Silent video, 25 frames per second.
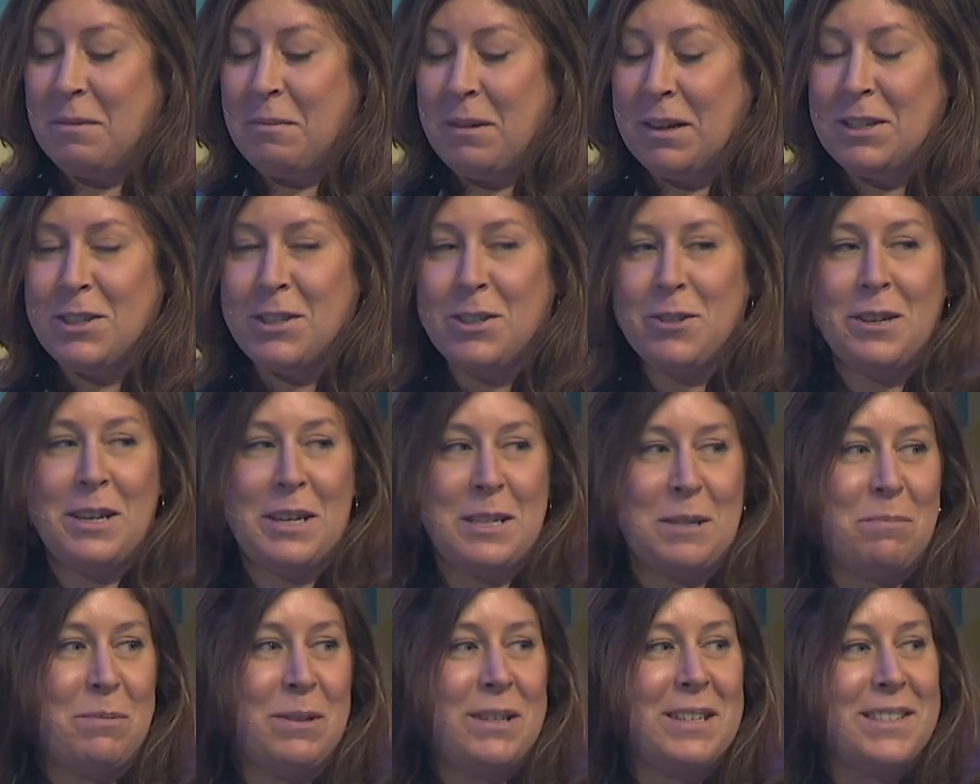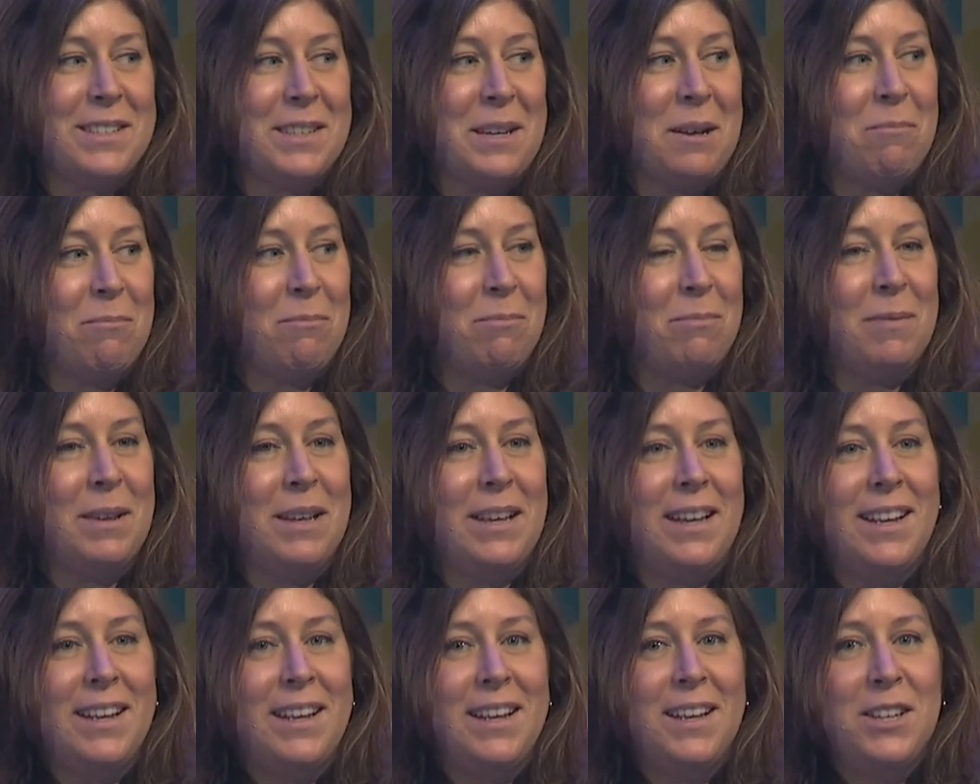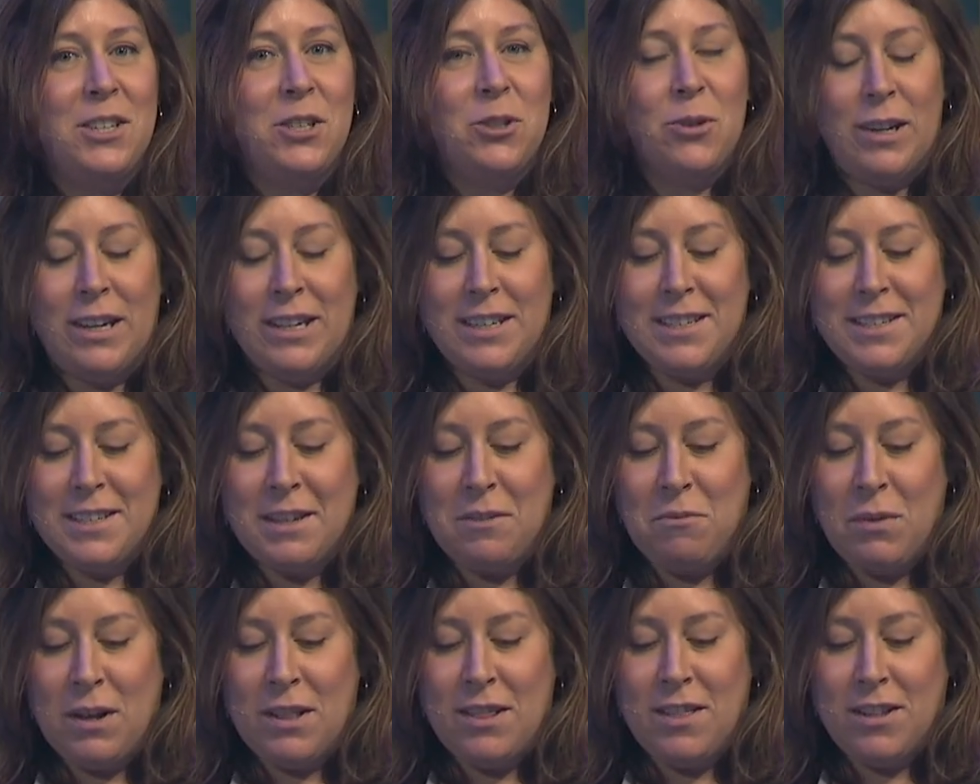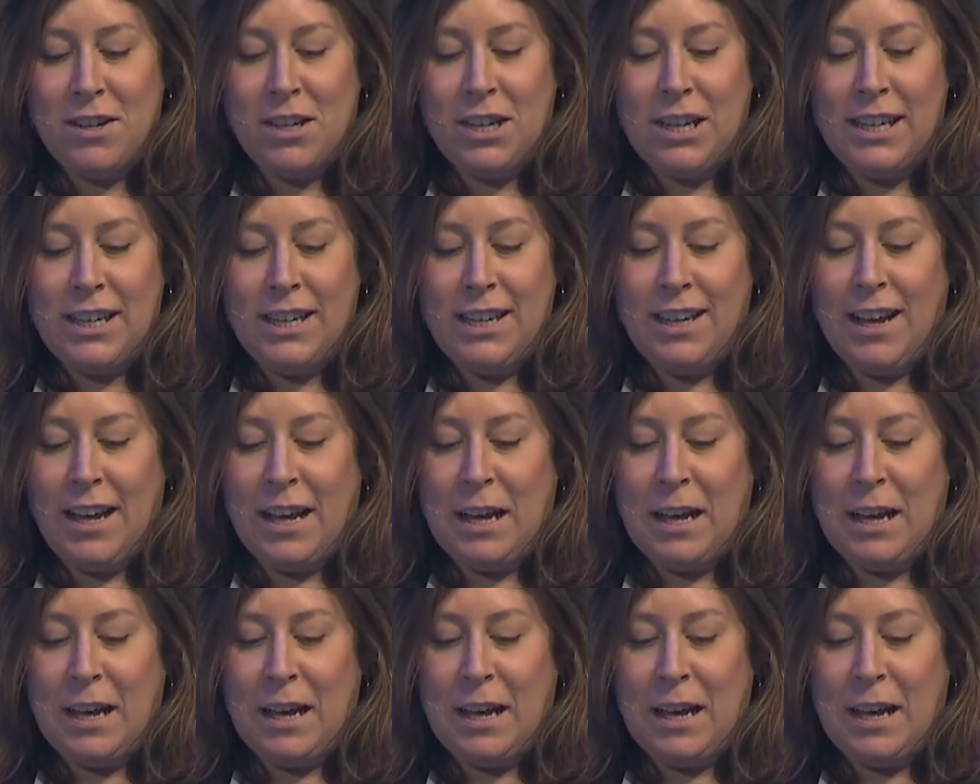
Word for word: much. So yes, please come join us at 1:30.